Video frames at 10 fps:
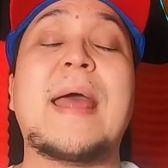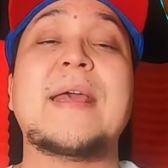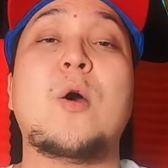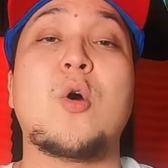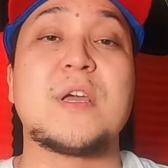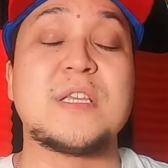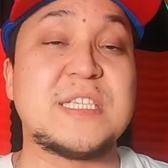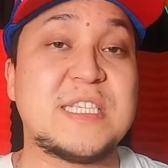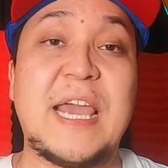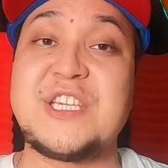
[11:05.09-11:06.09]
any
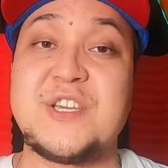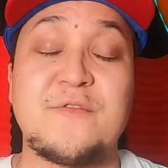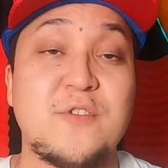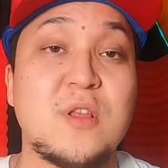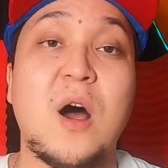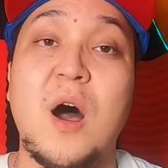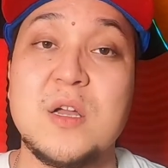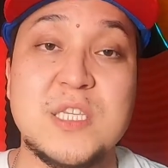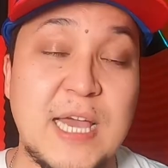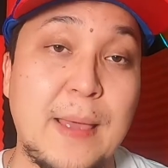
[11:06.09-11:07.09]
organization for a
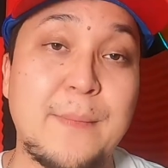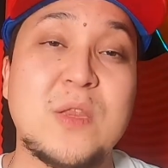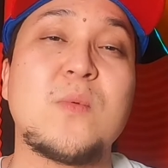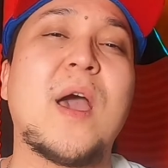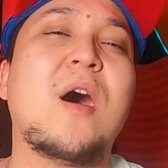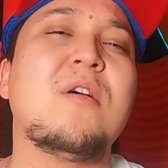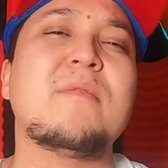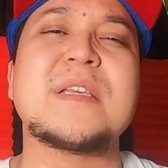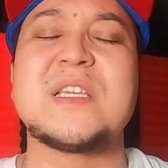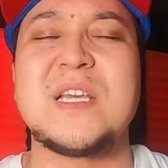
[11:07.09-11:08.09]
long time, but we
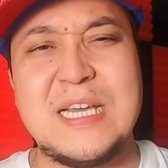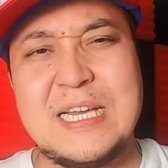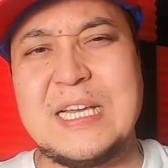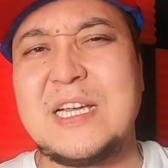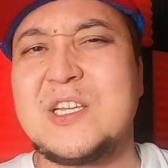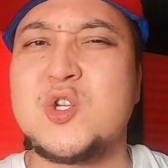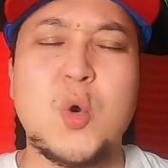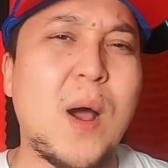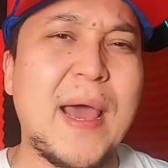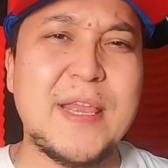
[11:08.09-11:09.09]
always
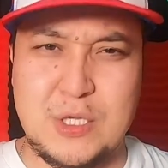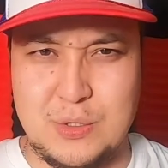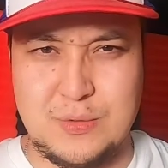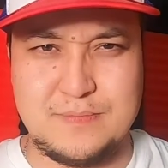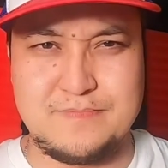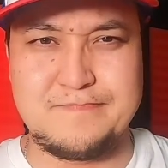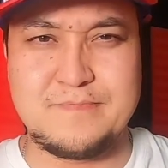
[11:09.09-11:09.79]
try to